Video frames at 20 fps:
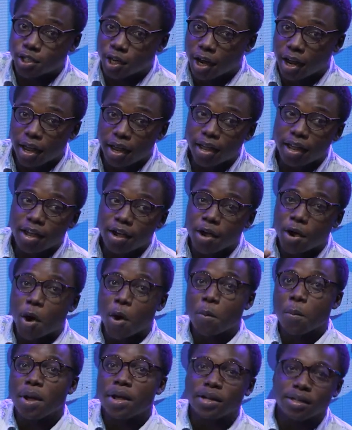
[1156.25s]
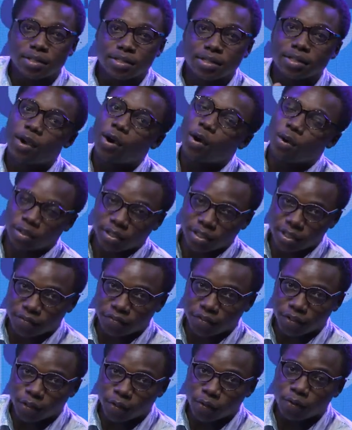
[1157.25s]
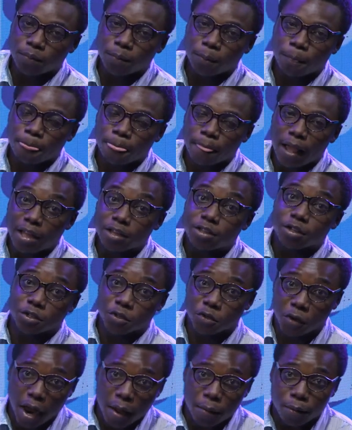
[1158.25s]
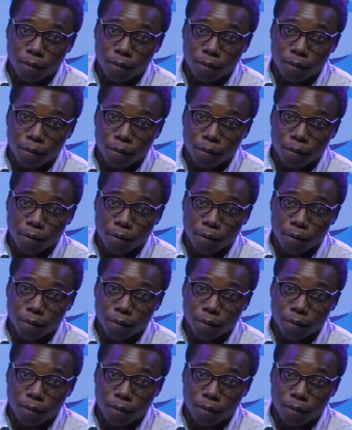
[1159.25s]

share, comment and on subscribe. this video. And subscribe.